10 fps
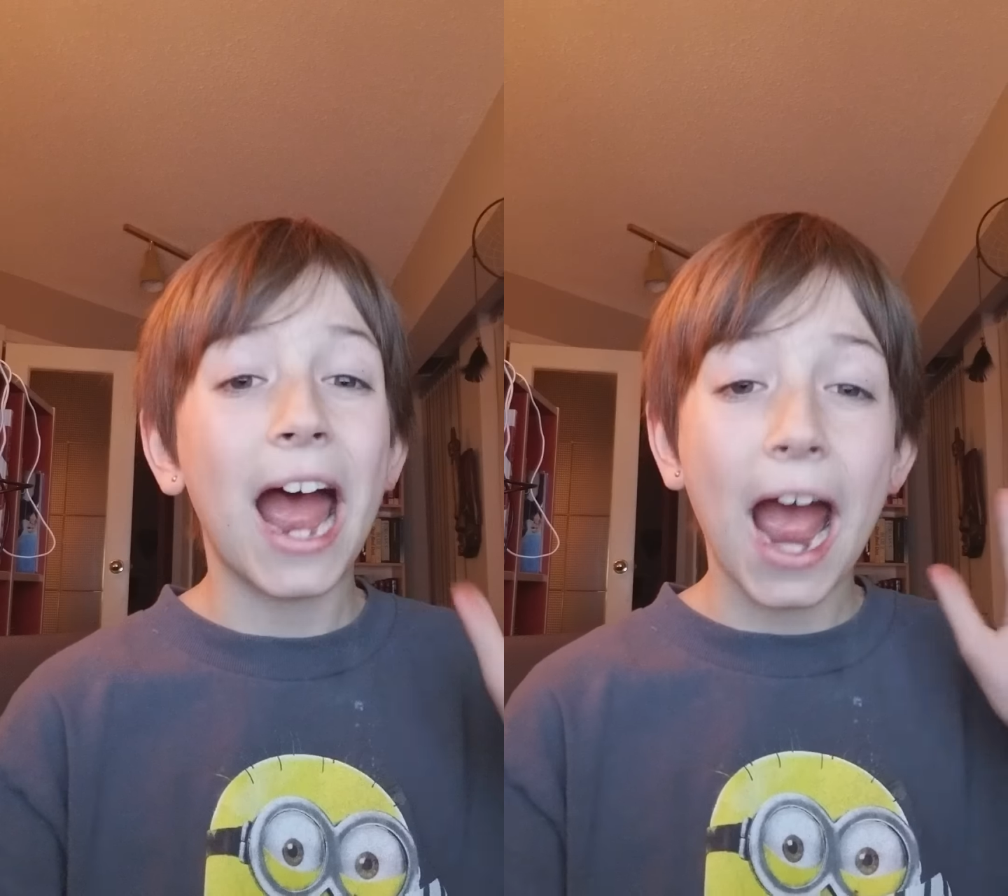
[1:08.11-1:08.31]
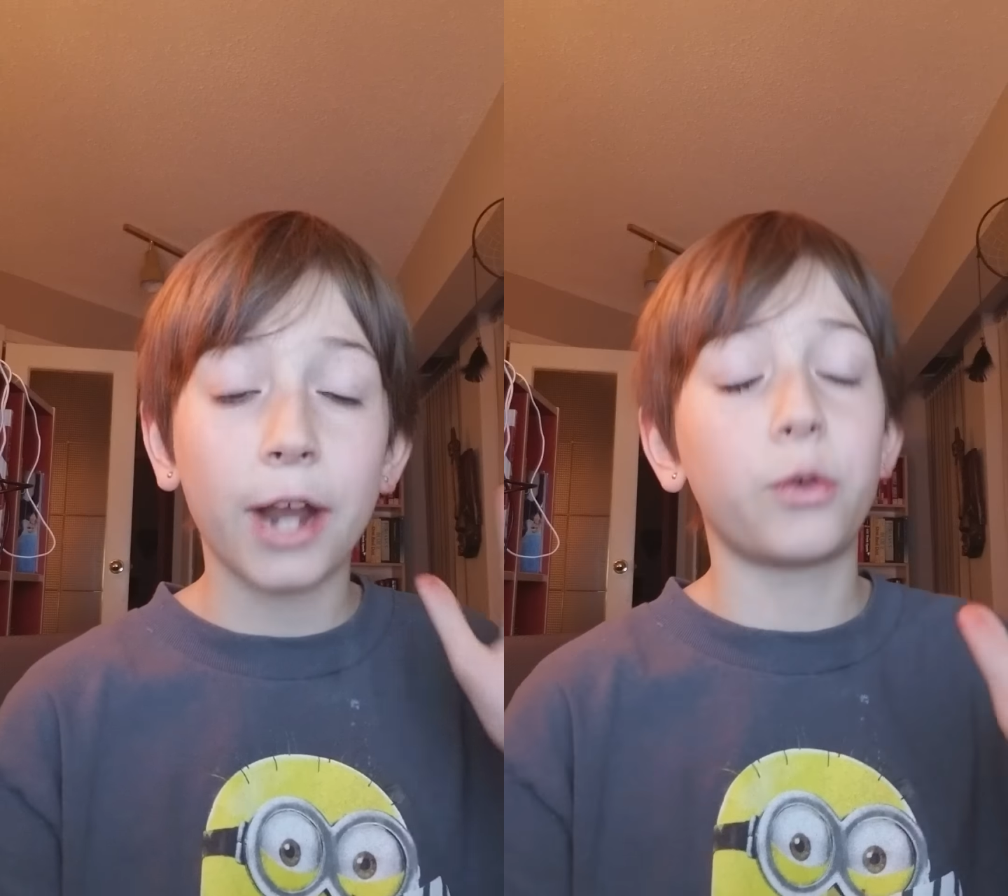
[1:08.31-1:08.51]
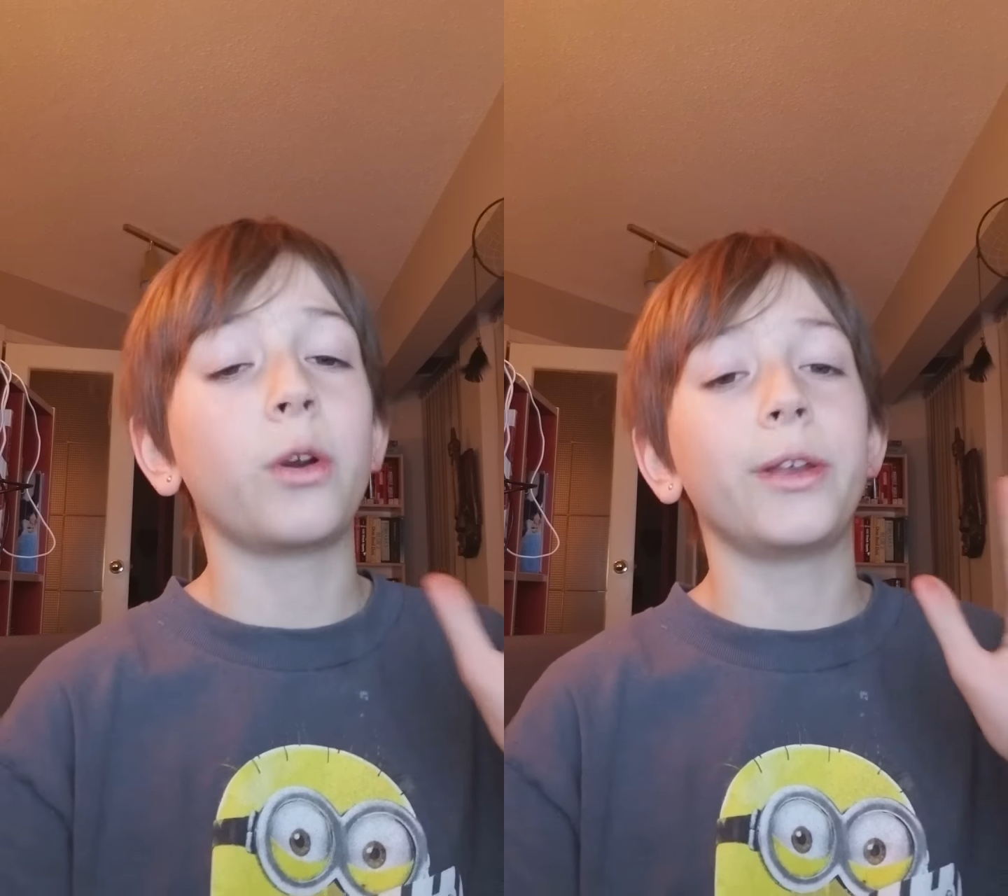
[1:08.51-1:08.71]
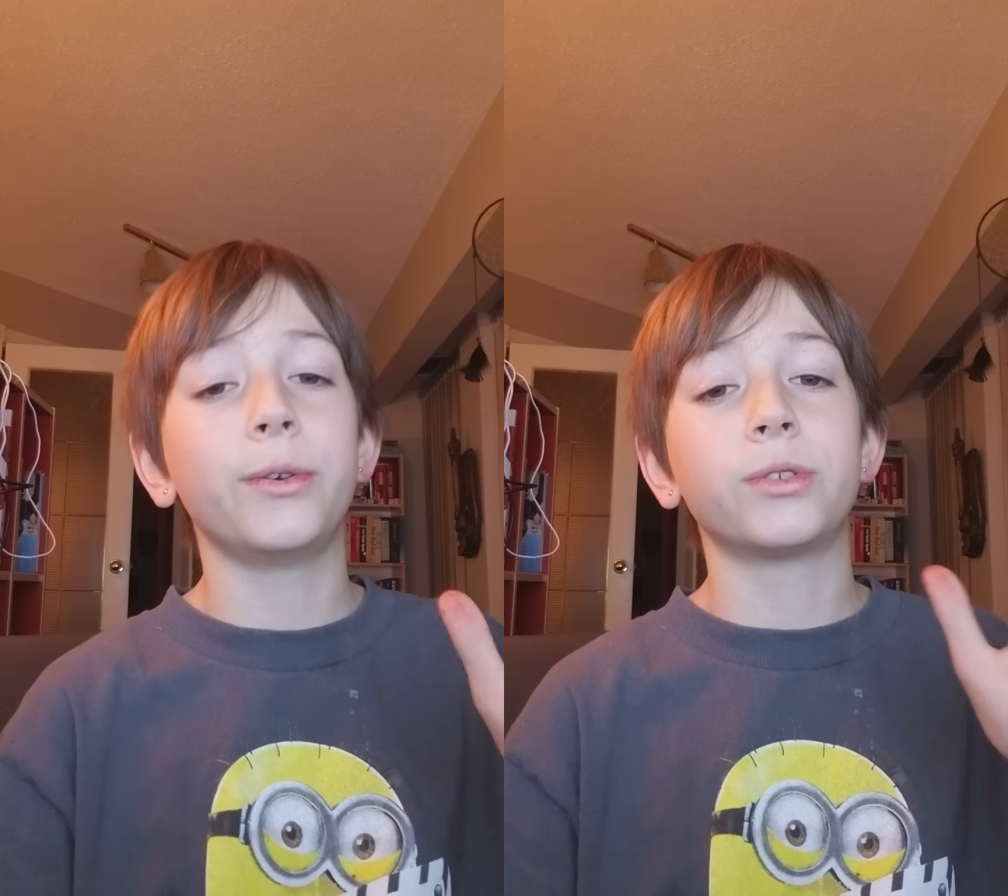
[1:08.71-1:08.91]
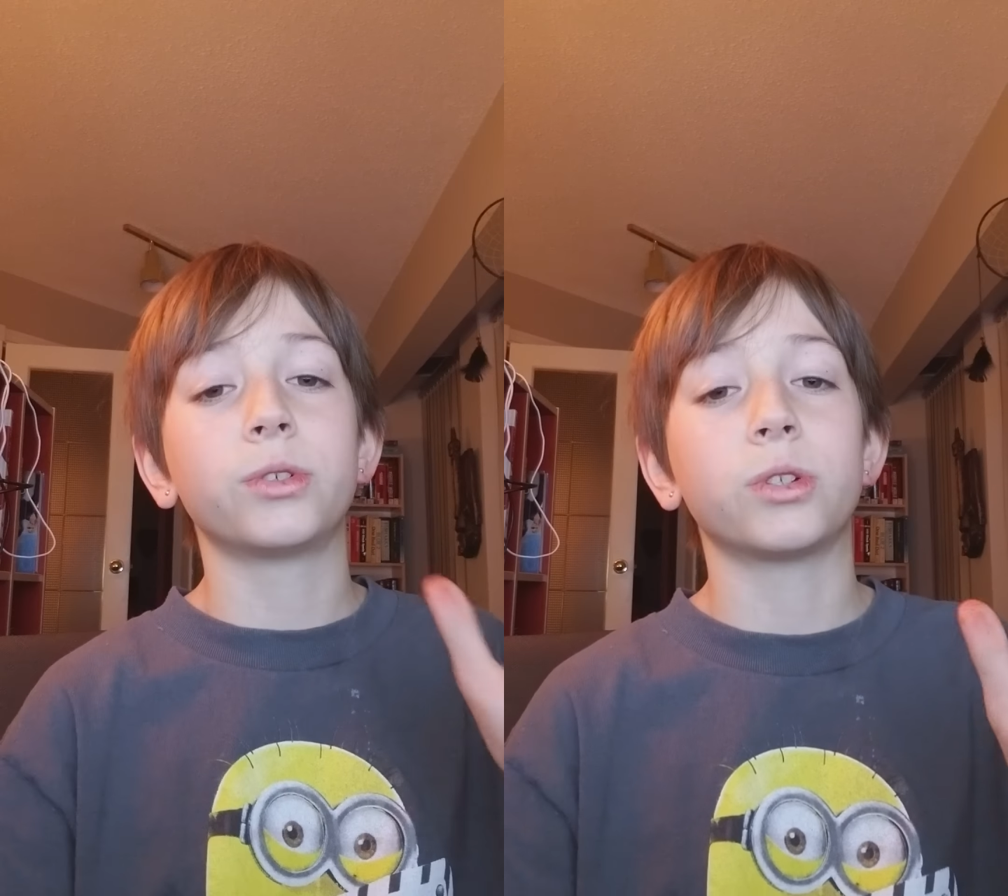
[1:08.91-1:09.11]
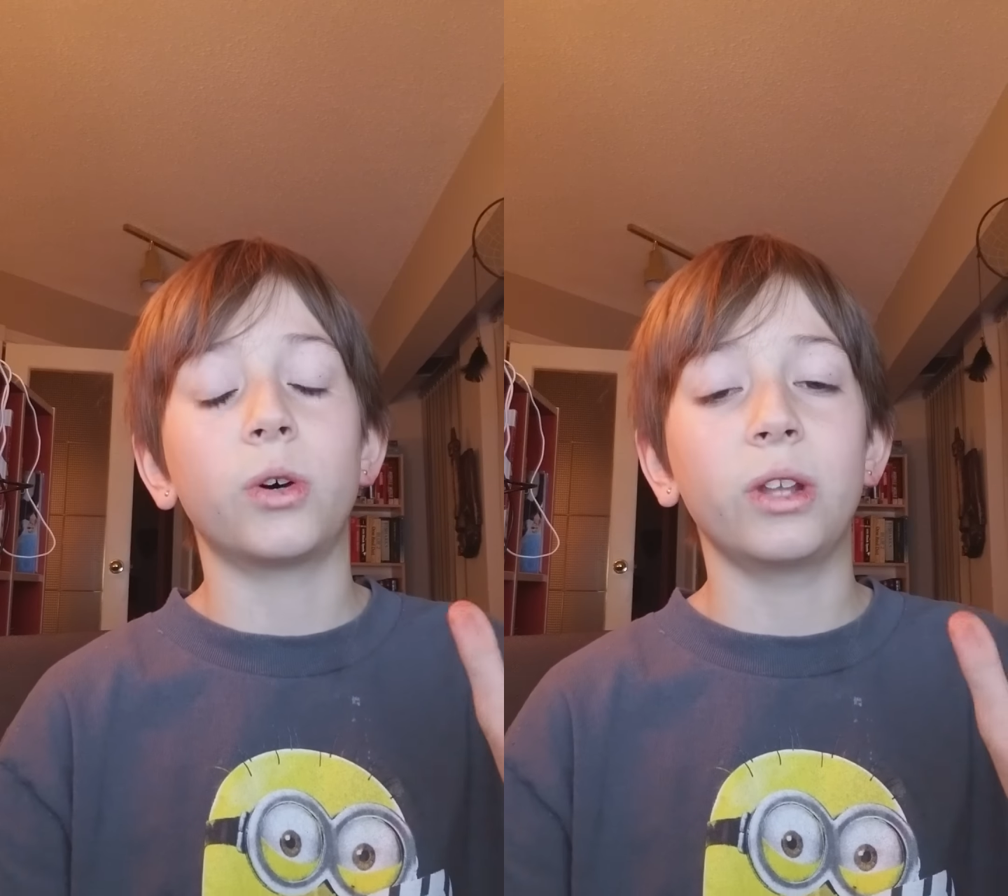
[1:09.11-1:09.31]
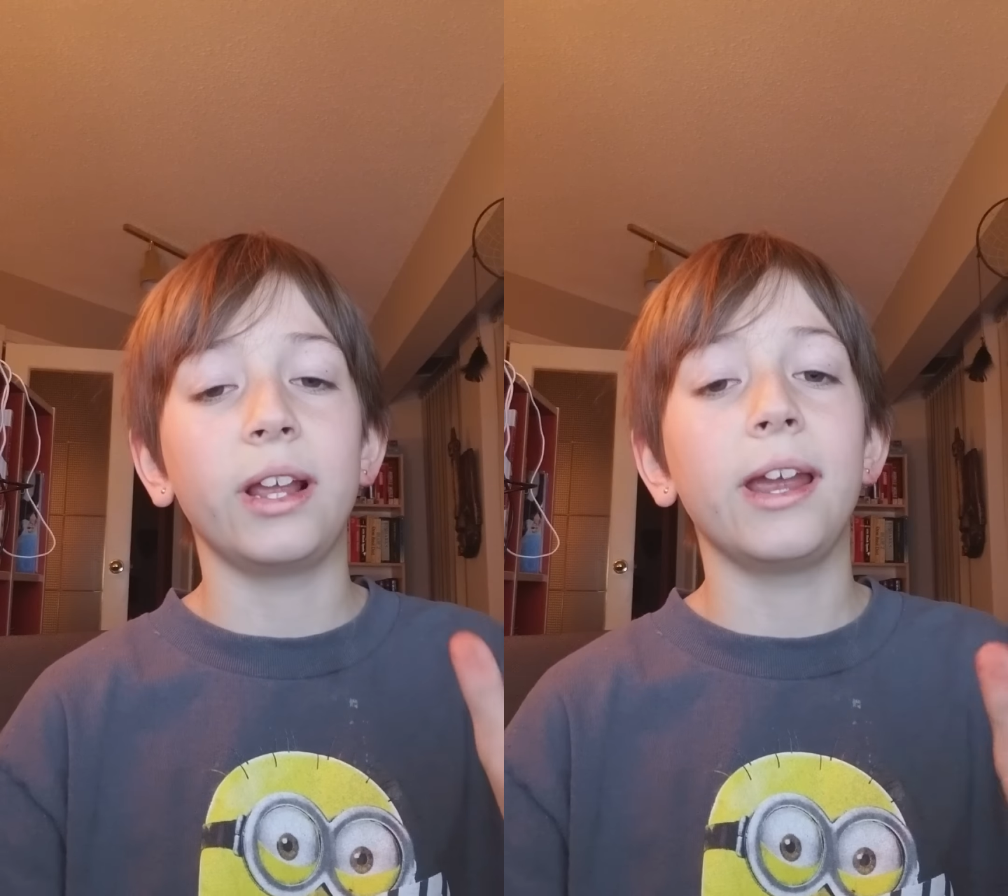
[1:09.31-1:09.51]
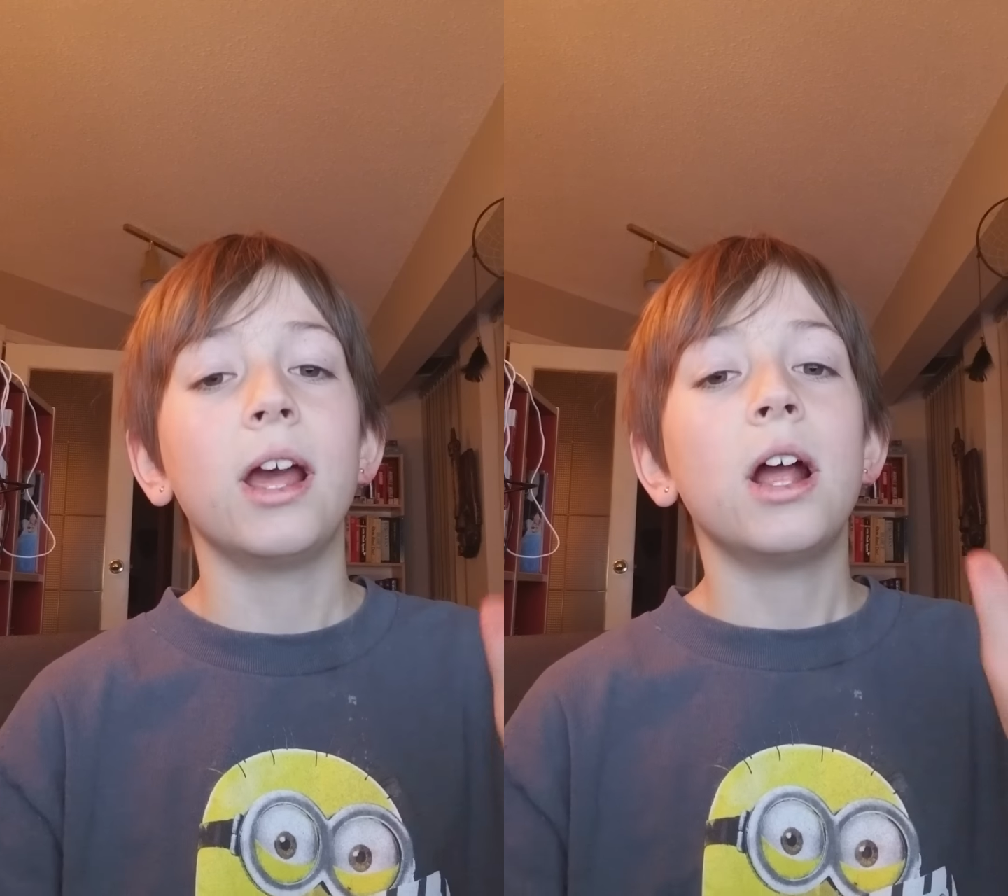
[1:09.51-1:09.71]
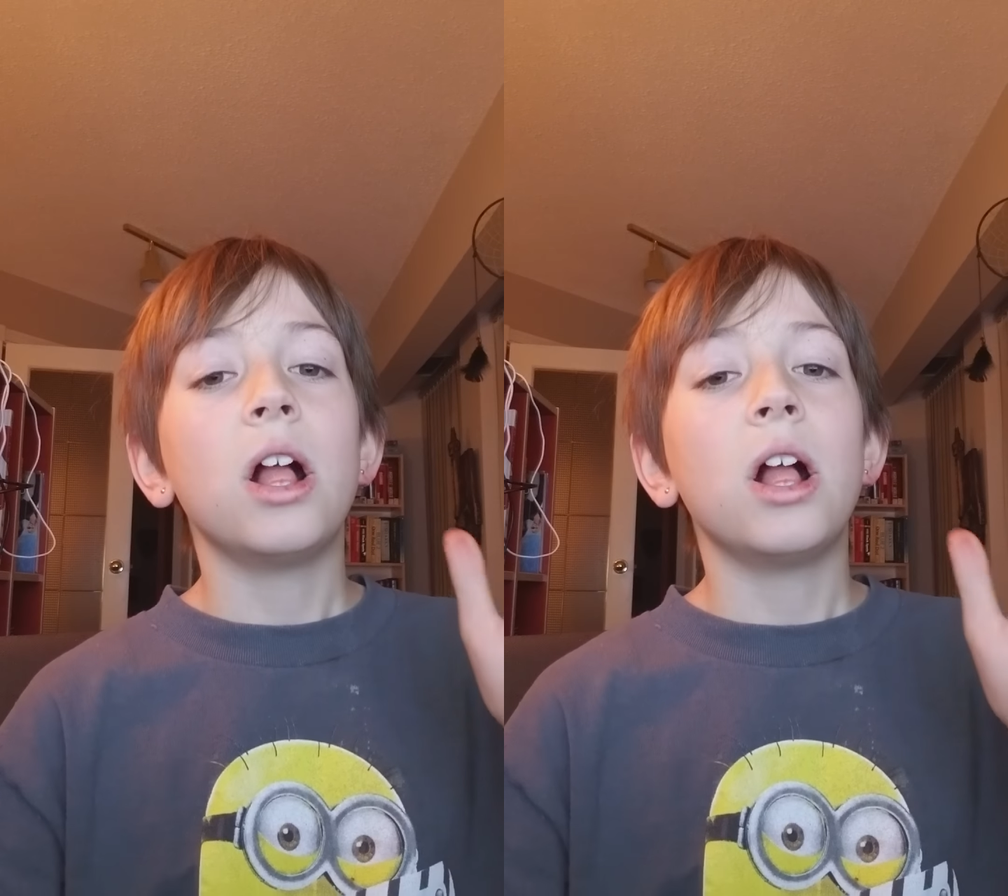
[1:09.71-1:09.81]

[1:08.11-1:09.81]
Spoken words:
Android users only,